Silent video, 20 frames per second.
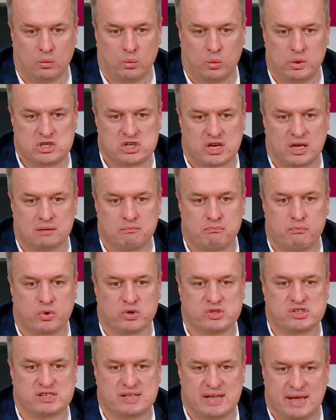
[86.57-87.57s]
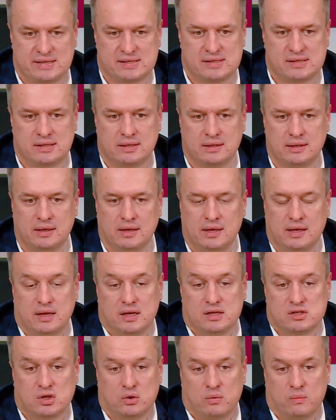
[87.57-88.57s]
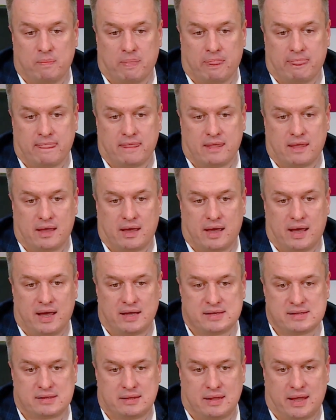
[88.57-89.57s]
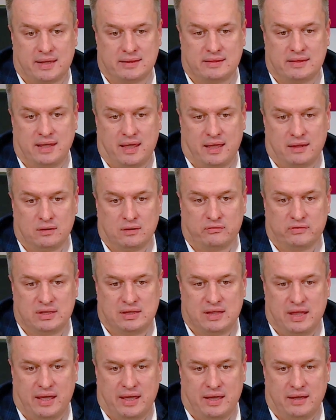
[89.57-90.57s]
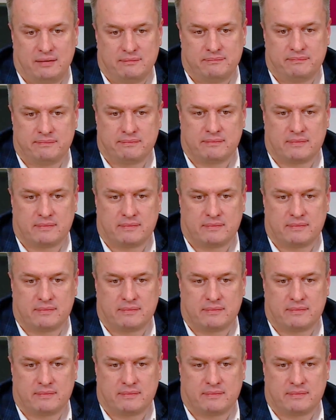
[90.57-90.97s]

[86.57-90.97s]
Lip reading: which can process. So at the end of the day,